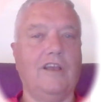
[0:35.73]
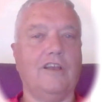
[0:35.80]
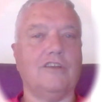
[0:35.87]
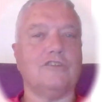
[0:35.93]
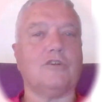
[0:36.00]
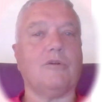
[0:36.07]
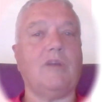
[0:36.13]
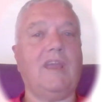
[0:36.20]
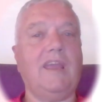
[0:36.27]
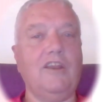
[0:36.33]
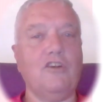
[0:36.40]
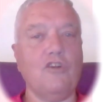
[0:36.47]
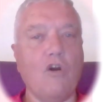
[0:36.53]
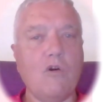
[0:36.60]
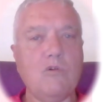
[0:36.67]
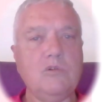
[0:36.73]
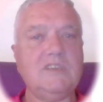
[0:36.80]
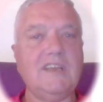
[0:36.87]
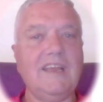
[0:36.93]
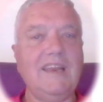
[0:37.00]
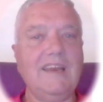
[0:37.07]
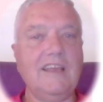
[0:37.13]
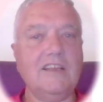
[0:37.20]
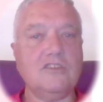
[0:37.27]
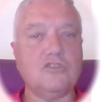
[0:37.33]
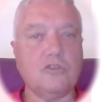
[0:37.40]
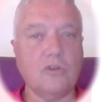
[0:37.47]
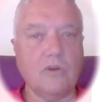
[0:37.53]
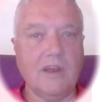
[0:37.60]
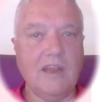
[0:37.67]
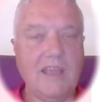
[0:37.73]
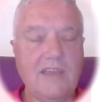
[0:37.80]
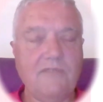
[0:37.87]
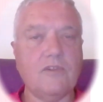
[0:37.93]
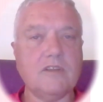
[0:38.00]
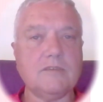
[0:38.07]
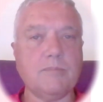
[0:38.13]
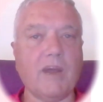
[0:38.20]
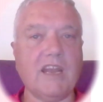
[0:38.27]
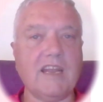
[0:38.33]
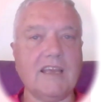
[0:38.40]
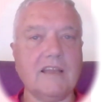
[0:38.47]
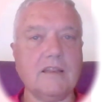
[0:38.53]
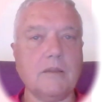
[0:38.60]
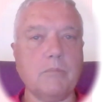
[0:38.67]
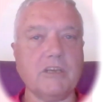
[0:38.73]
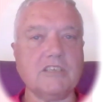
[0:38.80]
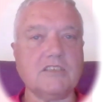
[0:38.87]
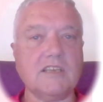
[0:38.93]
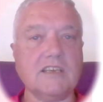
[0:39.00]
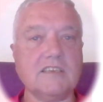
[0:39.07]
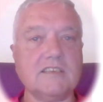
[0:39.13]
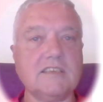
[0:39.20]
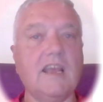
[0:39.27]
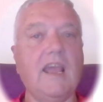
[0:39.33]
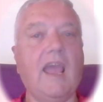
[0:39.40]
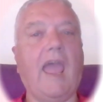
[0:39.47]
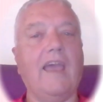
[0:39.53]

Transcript: So he knows he needs to leave this money in the business.